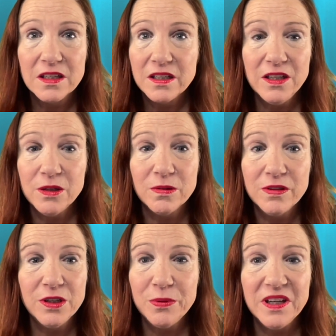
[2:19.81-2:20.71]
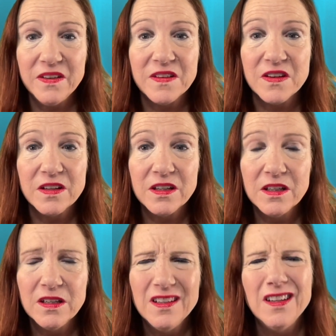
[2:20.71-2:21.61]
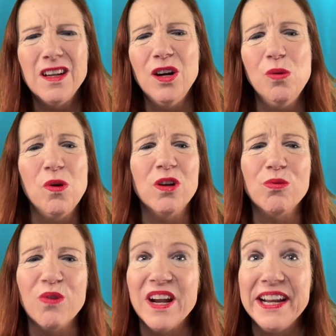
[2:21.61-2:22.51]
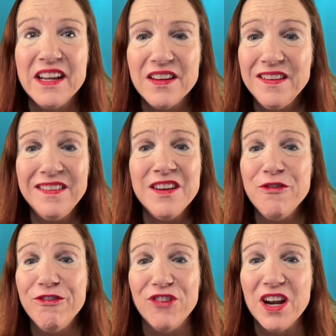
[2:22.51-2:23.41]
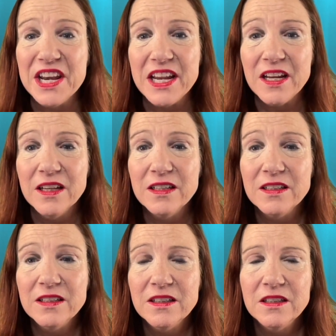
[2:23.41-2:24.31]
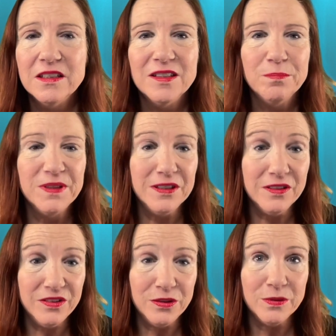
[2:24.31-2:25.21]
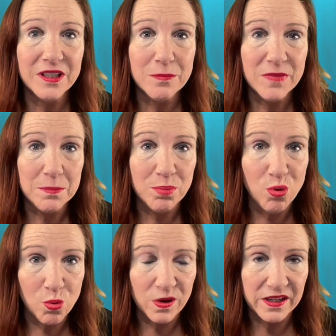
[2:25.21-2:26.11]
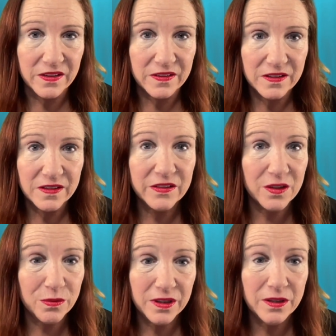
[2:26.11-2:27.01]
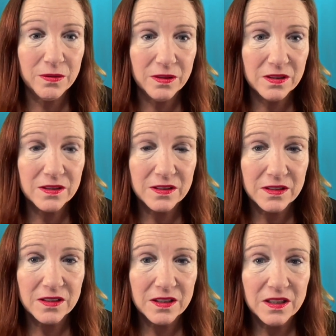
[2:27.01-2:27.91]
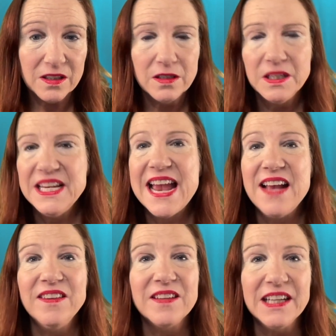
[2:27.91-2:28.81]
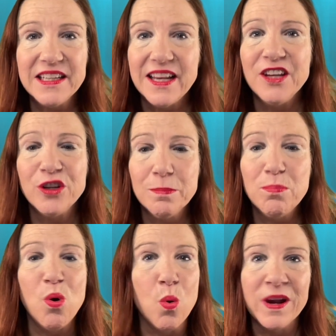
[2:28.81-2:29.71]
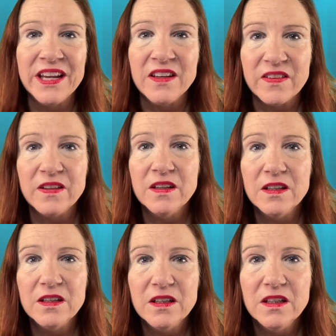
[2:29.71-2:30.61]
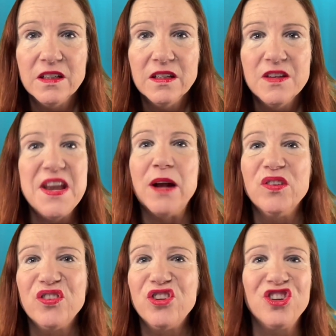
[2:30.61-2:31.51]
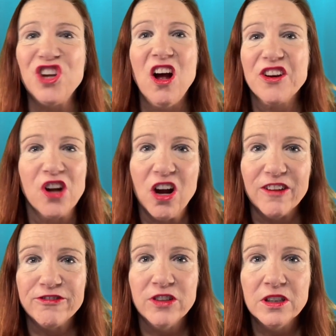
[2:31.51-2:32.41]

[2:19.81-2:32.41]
No, no, it isn't. Oh, all right, it isn't funny. But you do get my point, don't you? Yes, I get your point. Now, sod off.